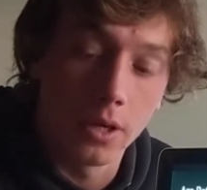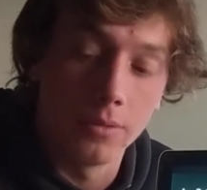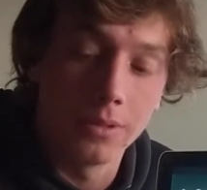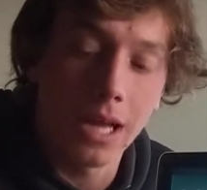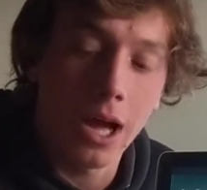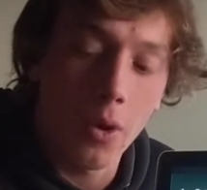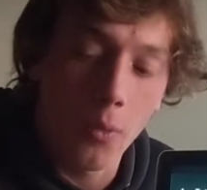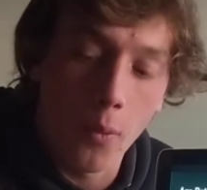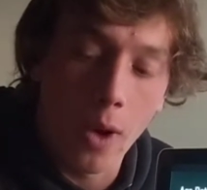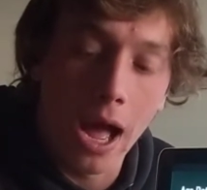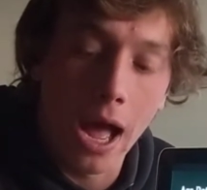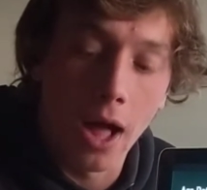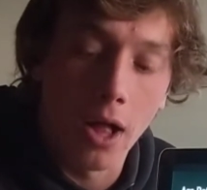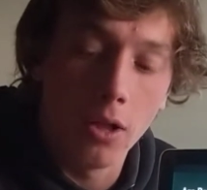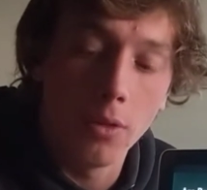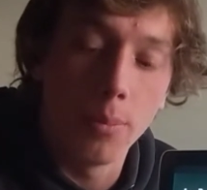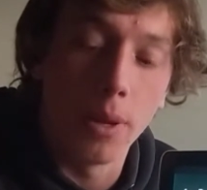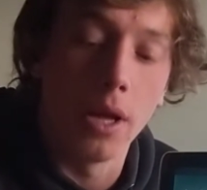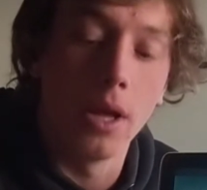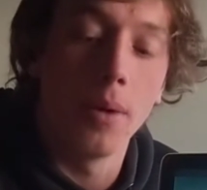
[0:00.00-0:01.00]
Not
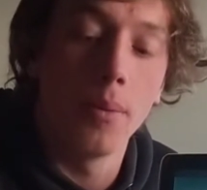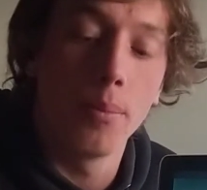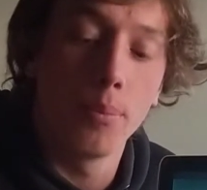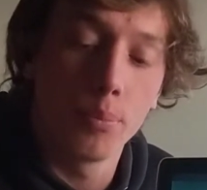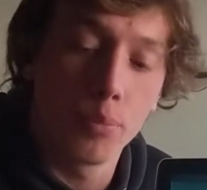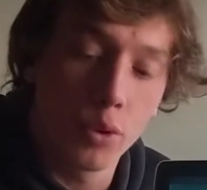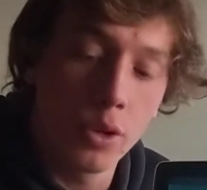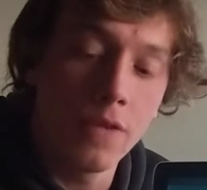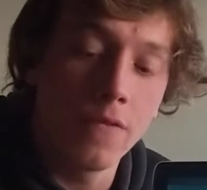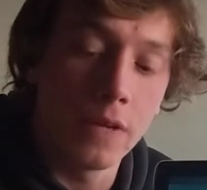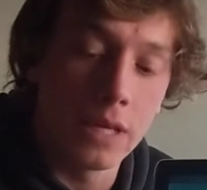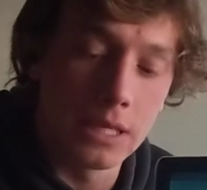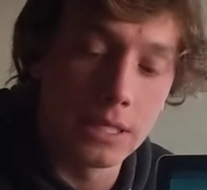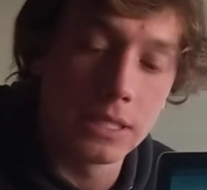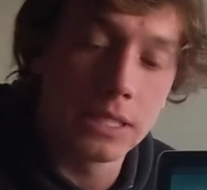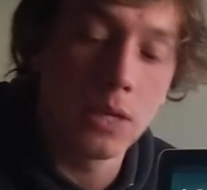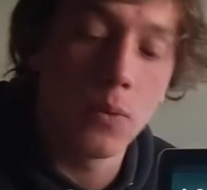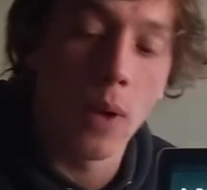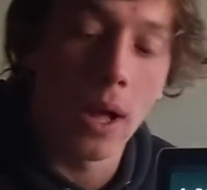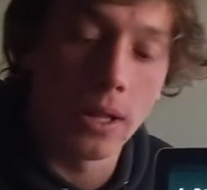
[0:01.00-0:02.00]
while, but
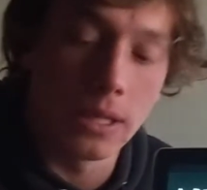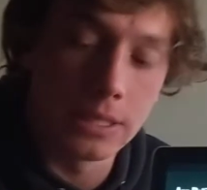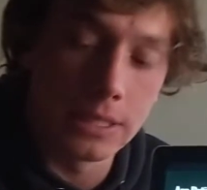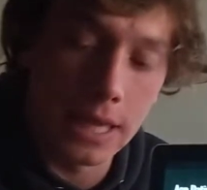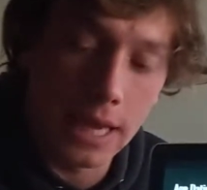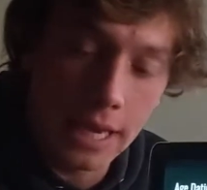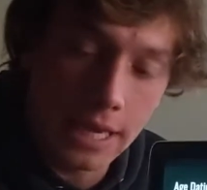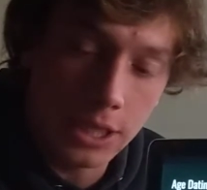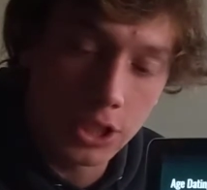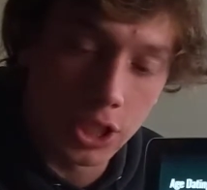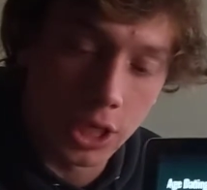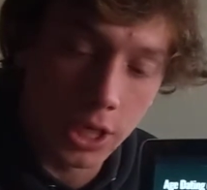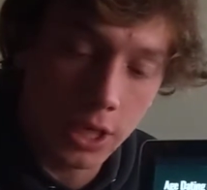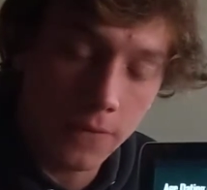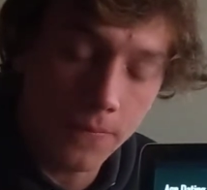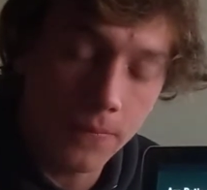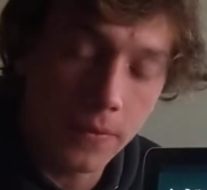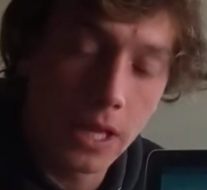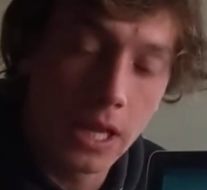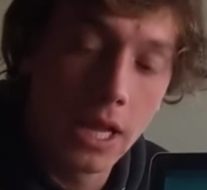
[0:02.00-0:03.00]
previously while it's
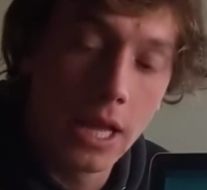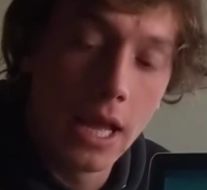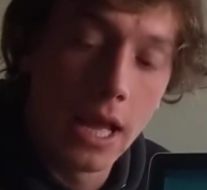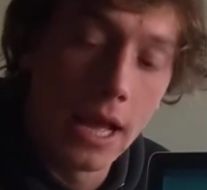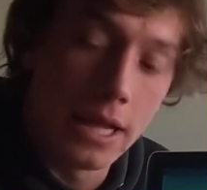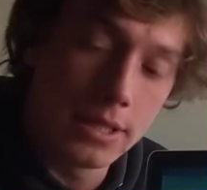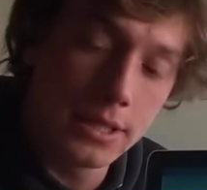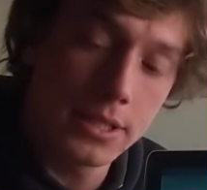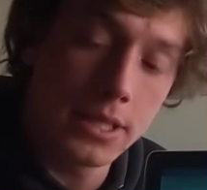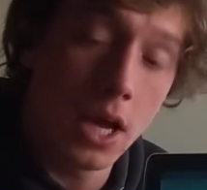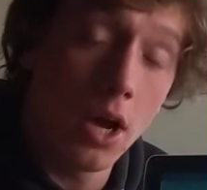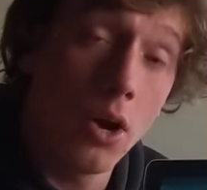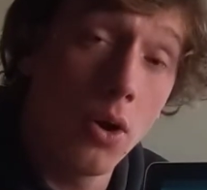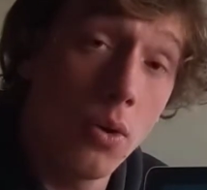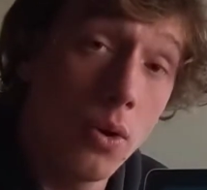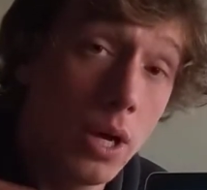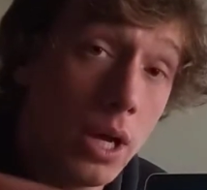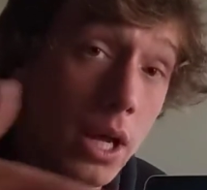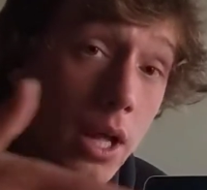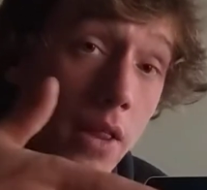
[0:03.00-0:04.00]
aging. And
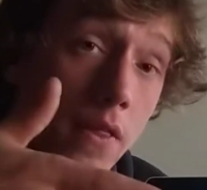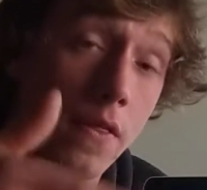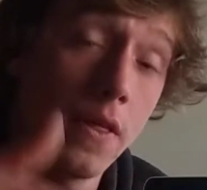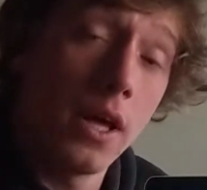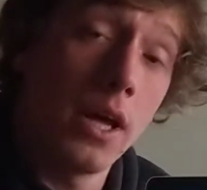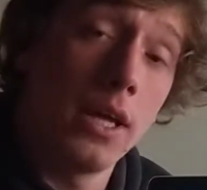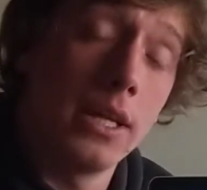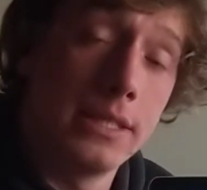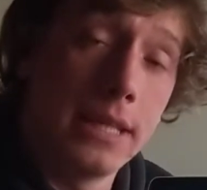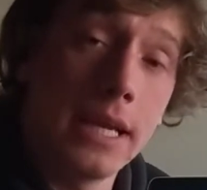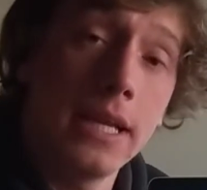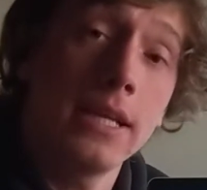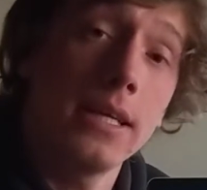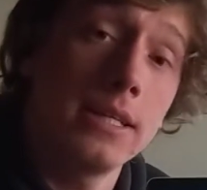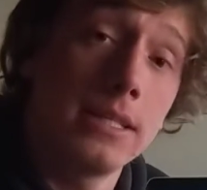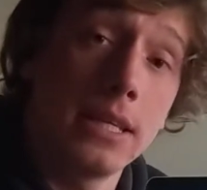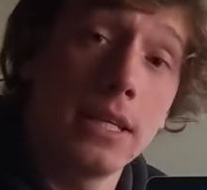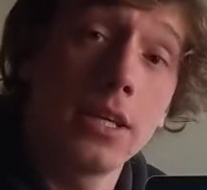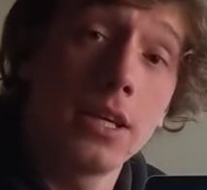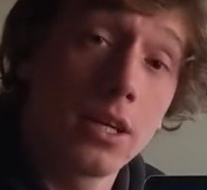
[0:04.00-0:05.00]
so the data
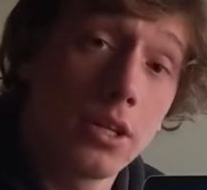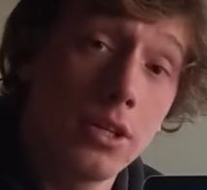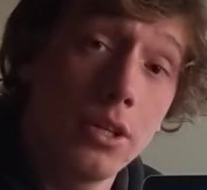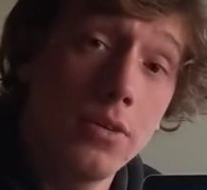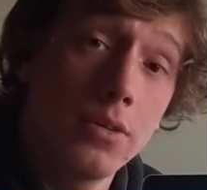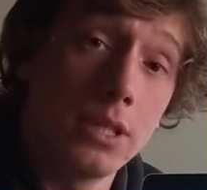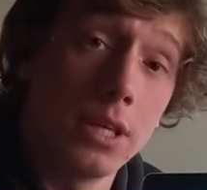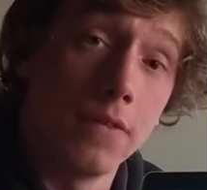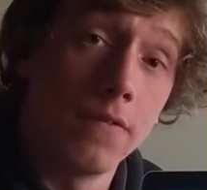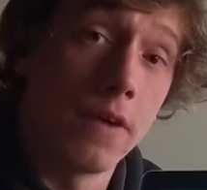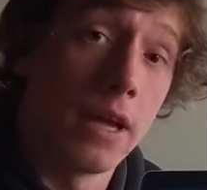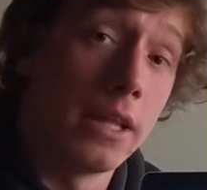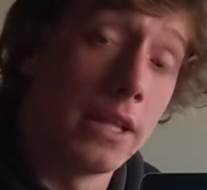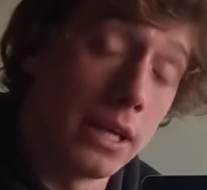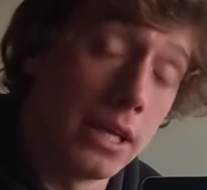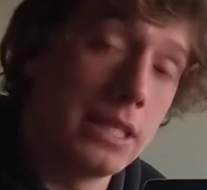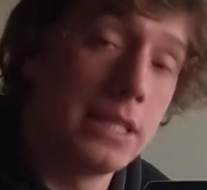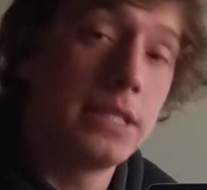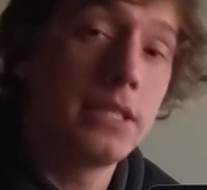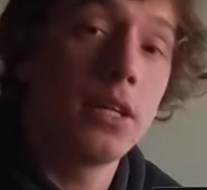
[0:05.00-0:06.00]
is inconclusive, and
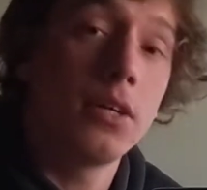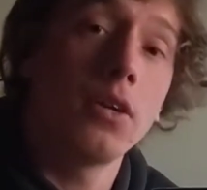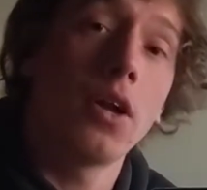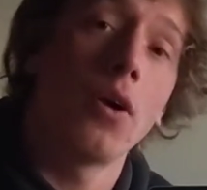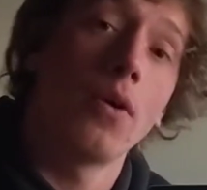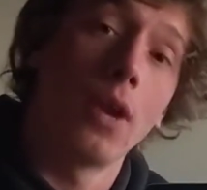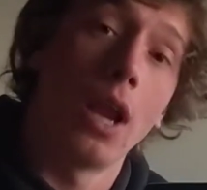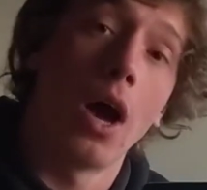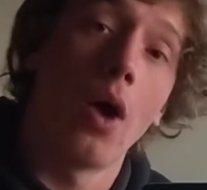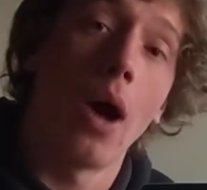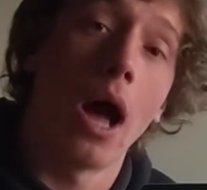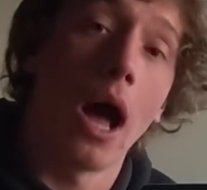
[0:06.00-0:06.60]
they still don't know